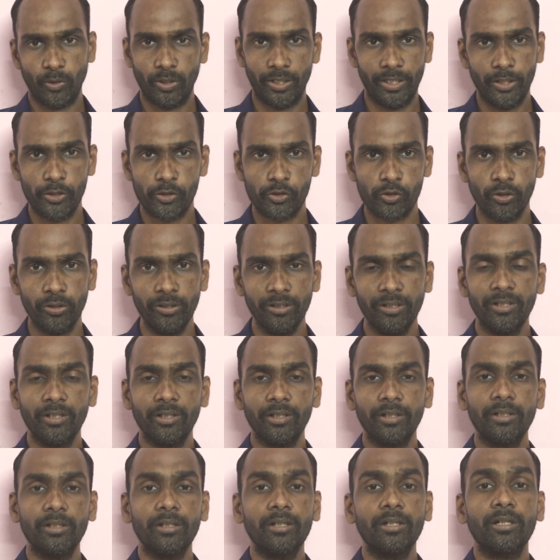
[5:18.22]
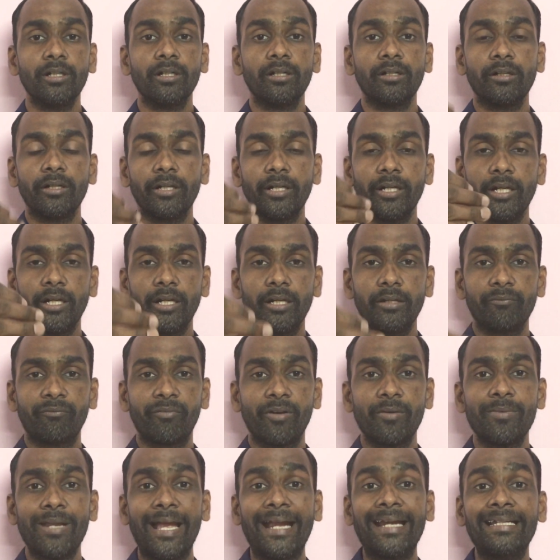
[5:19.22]
Understood?
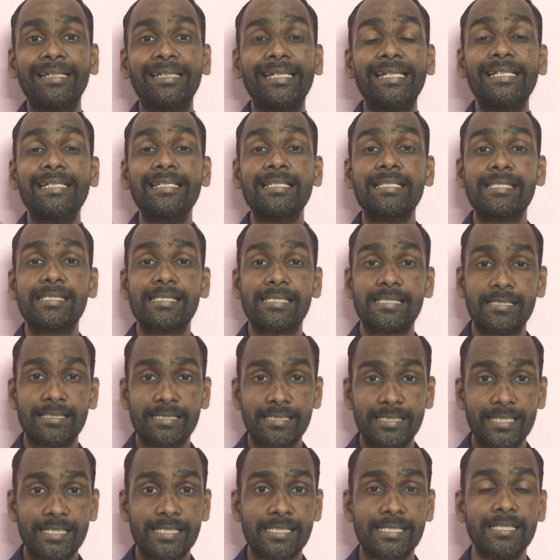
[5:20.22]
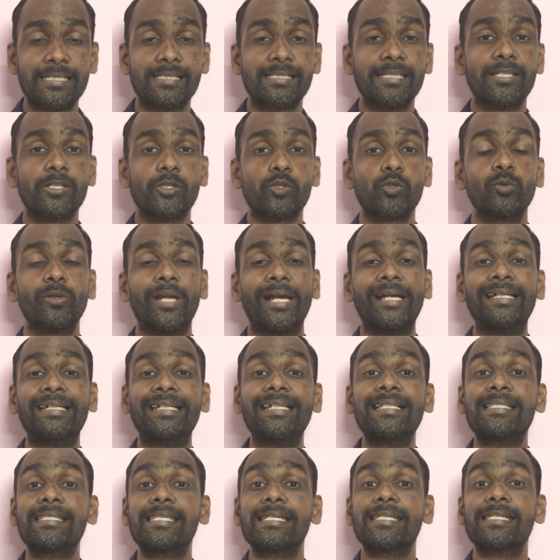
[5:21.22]
From 1966 to
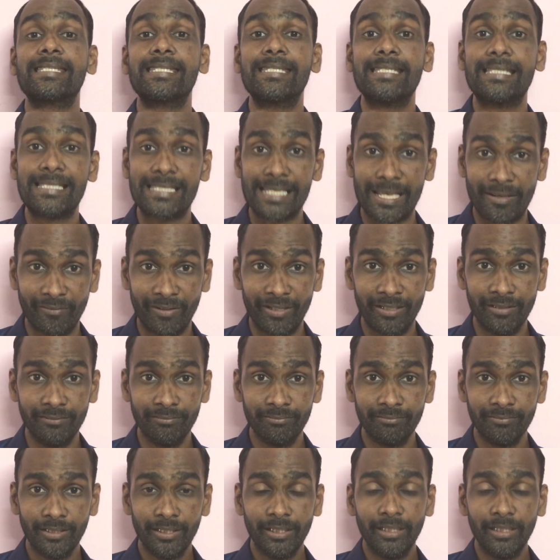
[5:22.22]
1967,